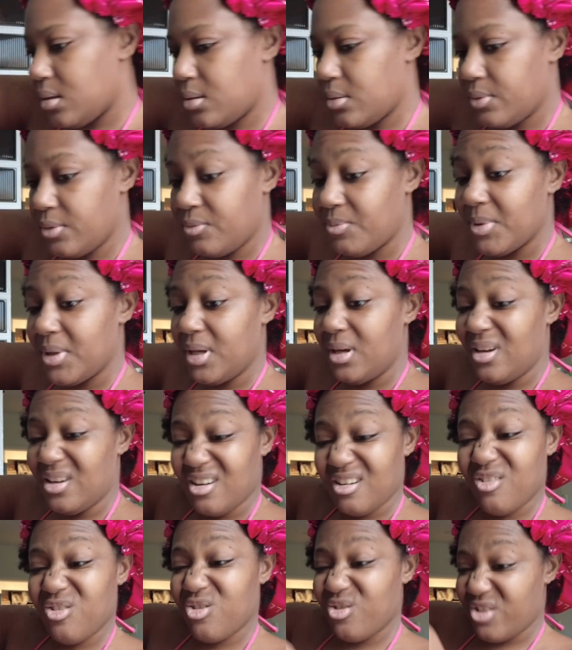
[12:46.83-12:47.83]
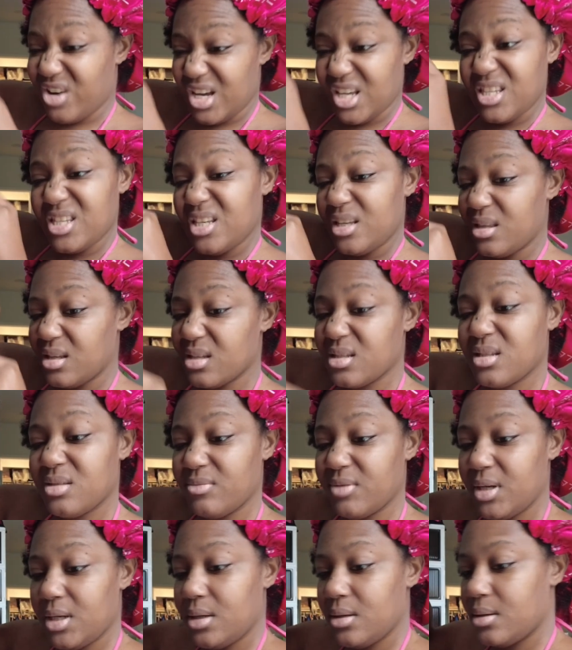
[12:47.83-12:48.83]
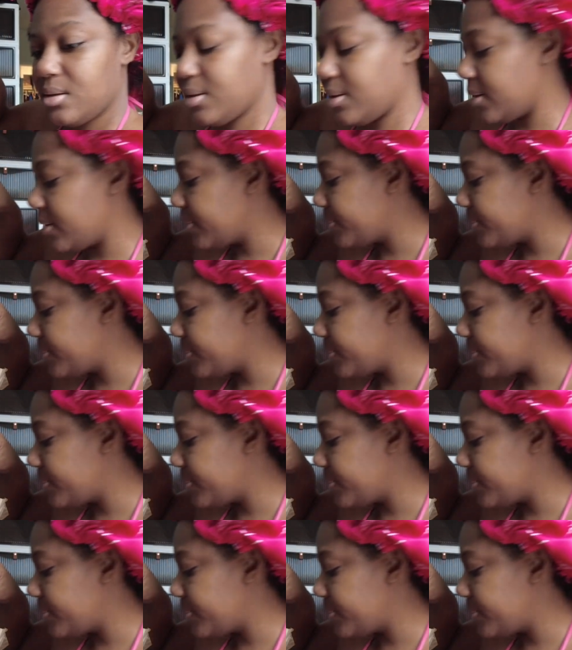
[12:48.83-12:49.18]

We've been eating crazy this week.